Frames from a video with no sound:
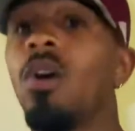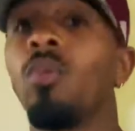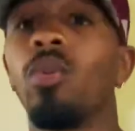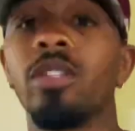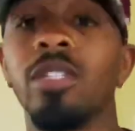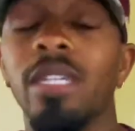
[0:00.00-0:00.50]

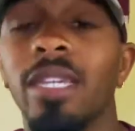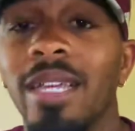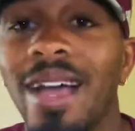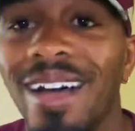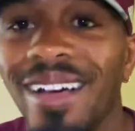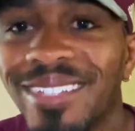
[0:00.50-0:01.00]
Once again,
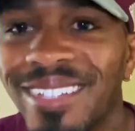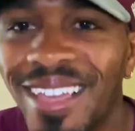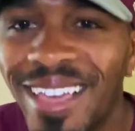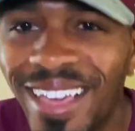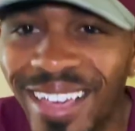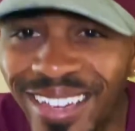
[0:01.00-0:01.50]
guys,
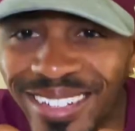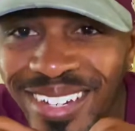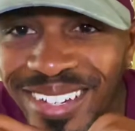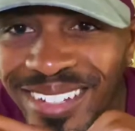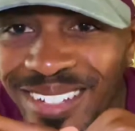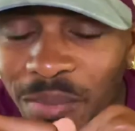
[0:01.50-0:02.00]

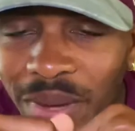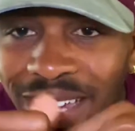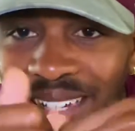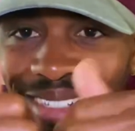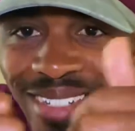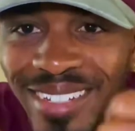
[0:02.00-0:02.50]
#GeekMags.